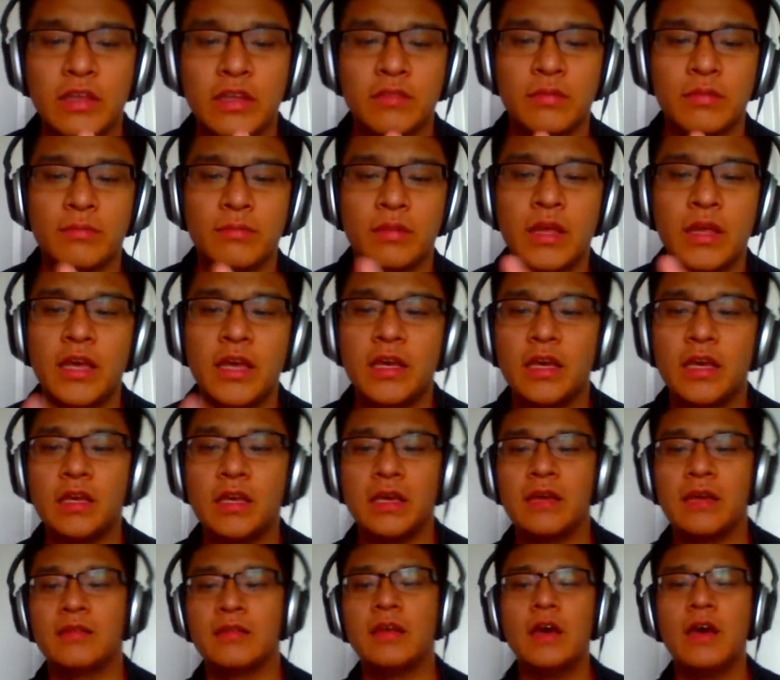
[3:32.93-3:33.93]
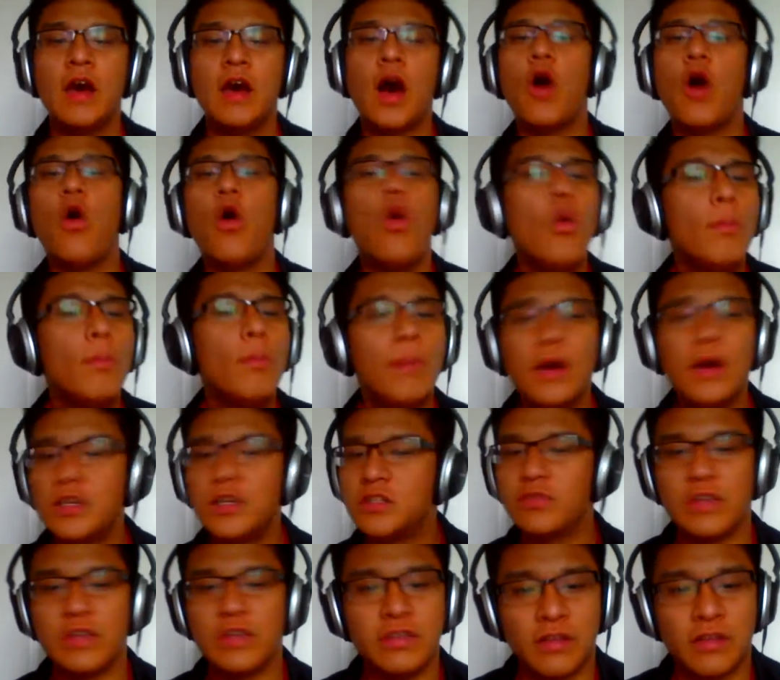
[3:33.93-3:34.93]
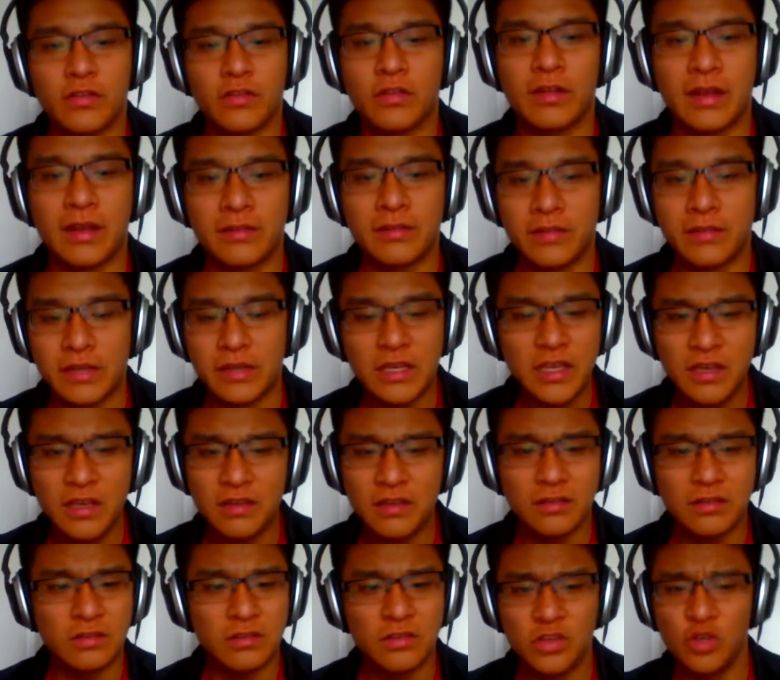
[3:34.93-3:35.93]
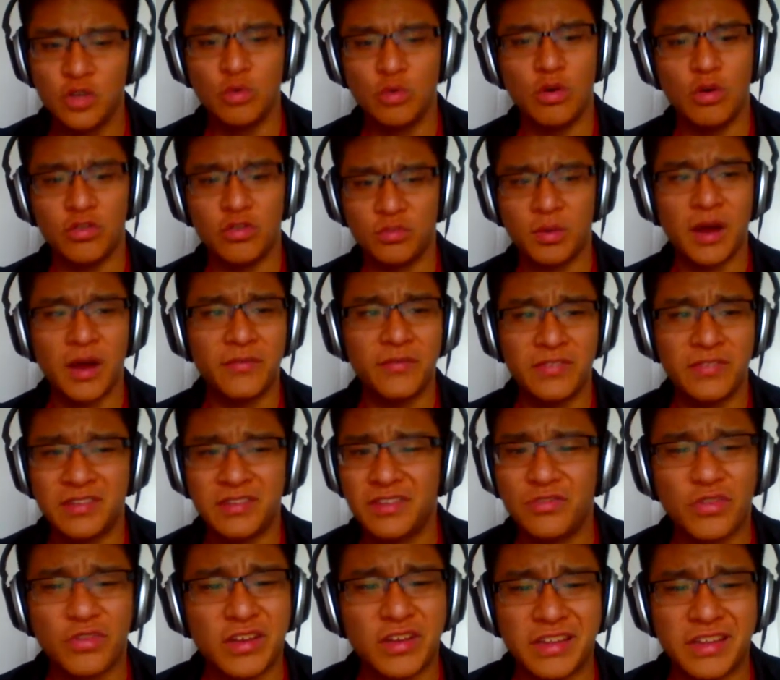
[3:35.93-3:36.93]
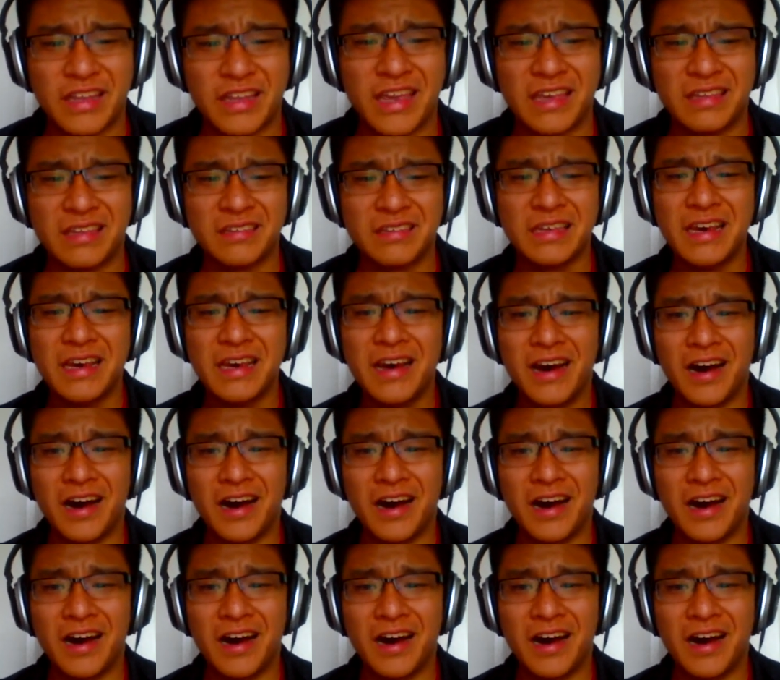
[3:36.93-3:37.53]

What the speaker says: He's been playing against a whole bunch of these other decks. Like, he 2-0s Prophecies for days.